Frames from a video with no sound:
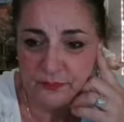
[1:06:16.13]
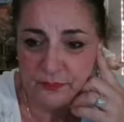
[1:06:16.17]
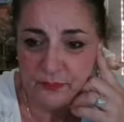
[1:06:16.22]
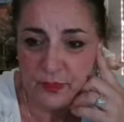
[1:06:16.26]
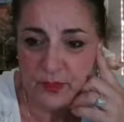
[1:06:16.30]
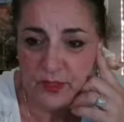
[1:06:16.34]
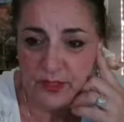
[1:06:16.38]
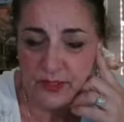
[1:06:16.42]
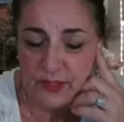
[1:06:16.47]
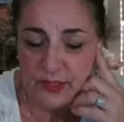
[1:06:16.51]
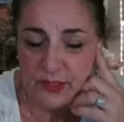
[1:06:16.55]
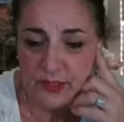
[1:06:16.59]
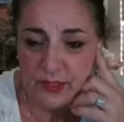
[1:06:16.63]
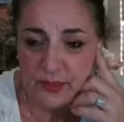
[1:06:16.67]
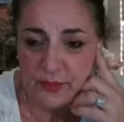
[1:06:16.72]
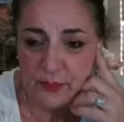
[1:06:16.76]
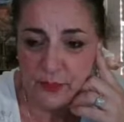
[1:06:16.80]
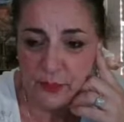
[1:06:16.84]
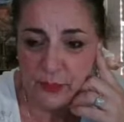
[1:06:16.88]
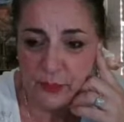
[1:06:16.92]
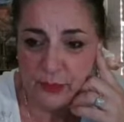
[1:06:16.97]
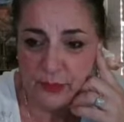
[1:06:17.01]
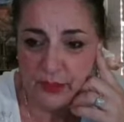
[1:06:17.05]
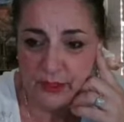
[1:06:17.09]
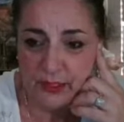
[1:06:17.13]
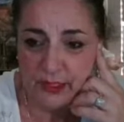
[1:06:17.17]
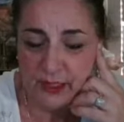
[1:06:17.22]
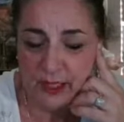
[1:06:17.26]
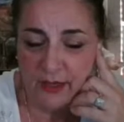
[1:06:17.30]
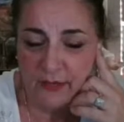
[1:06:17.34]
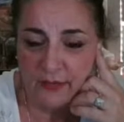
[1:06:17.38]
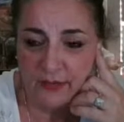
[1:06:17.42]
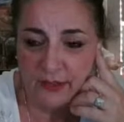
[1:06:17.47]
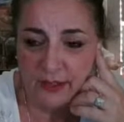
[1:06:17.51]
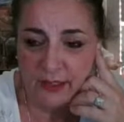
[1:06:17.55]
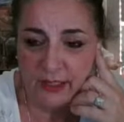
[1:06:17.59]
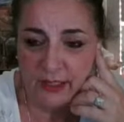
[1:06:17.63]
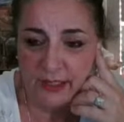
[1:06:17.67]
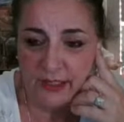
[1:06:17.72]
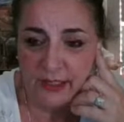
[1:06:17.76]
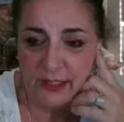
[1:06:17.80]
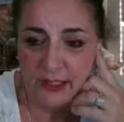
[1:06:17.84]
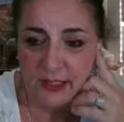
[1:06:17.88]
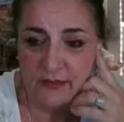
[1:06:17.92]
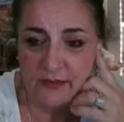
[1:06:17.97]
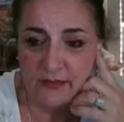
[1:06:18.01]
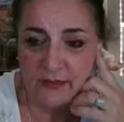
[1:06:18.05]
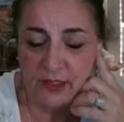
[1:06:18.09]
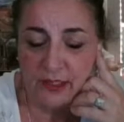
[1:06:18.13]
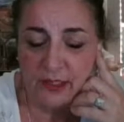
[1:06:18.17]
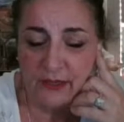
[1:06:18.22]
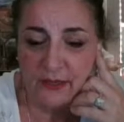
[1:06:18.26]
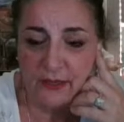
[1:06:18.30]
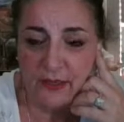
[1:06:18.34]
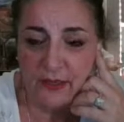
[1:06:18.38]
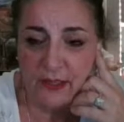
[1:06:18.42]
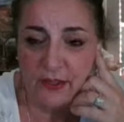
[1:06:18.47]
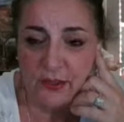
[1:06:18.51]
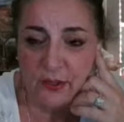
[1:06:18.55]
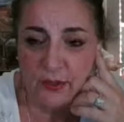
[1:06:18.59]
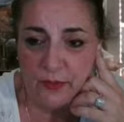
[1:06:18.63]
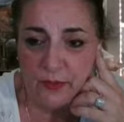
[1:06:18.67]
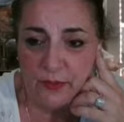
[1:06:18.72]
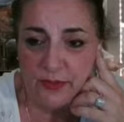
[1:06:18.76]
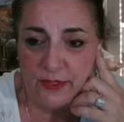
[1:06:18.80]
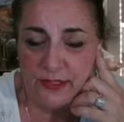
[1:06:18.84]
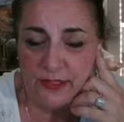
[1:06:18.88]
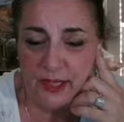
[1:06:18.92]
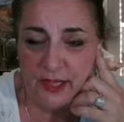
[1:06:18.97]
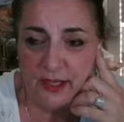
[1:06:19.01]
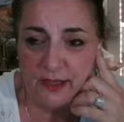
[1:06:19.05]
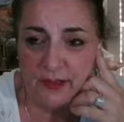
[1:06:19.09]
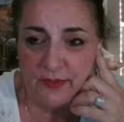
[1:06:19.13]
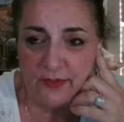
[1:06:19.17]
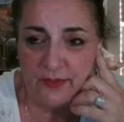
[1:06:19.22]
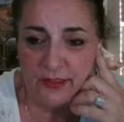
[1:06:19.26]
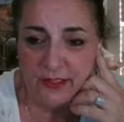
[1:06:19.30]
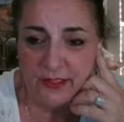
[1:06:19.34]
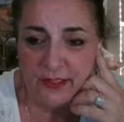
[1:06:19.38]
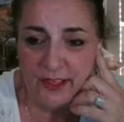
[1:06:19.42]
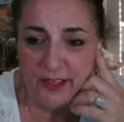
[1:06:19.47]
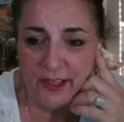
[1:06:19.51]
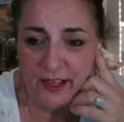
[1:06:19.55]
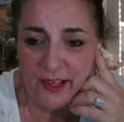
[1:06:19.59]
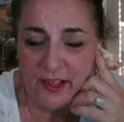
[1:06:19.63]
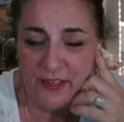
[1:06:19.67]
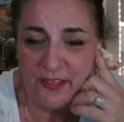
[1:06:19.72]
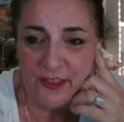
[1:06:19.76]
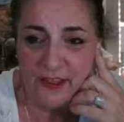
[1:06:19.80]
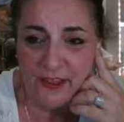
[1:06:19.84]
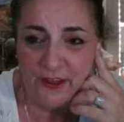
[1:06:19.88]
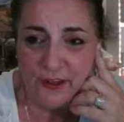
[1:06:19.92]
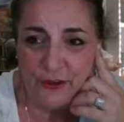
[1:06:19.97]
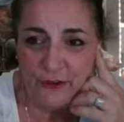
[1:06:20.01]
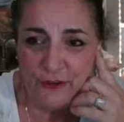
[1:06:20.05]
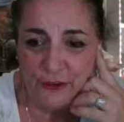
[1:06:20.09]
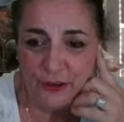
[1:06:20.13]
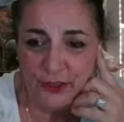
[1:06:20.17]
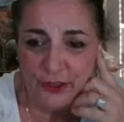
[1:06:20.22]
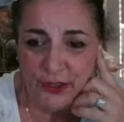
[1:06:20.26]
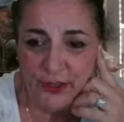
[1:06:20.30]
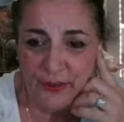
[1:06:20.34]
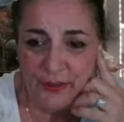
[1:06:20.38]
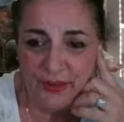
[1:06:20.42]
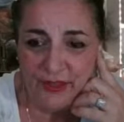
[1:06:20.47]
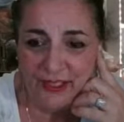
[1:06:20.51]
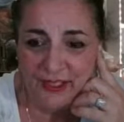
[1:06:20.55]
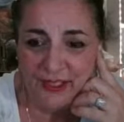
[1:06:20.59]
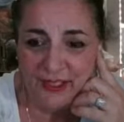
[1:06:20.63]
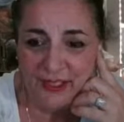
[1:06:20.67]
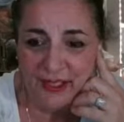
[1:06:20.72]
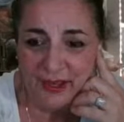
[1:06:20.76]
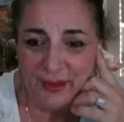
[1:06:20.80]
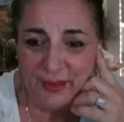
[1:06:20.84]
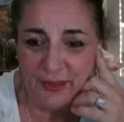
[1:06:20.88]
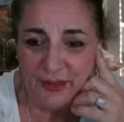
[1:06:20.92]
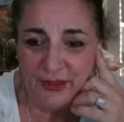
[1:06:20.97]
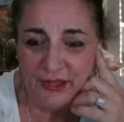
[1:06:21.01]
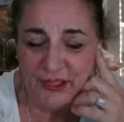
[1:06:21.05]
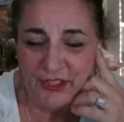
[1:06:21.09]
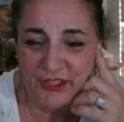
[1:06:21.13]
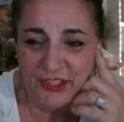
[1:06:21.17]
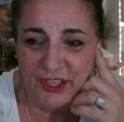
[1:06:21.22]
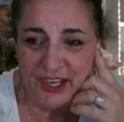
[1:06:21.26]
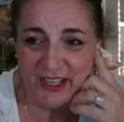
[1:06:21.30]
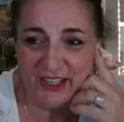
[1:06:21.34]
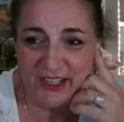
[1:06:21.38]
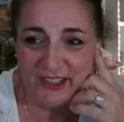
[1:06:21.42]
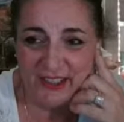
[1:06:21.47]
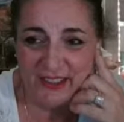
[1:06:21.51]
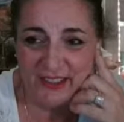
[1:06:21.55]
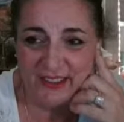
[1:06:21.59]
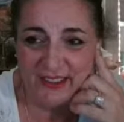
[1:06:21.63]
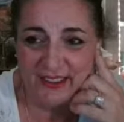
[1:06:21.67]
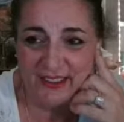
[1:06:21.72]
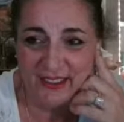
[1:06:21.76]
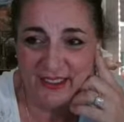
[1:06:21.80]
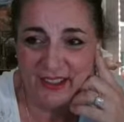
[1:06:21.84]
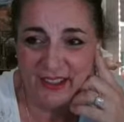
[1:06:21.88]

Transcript: Rest is important. Have a nice evening. Thank you, Miss Ivy. Thank you for coming in. I appreciate it.